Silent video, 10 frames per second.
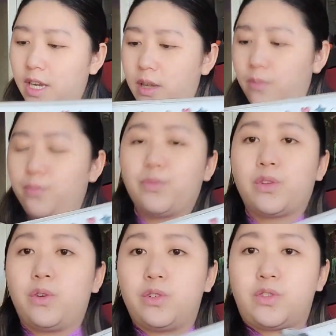Um,
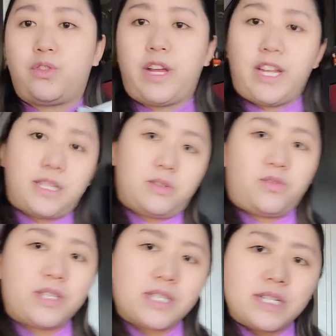it's great. It has a
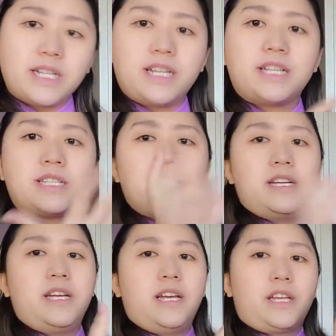wristlet.
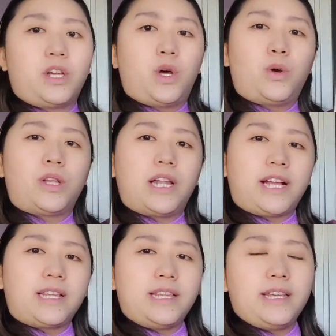You can hold it like
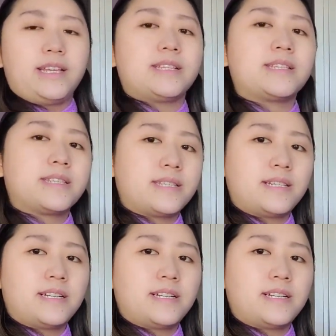this.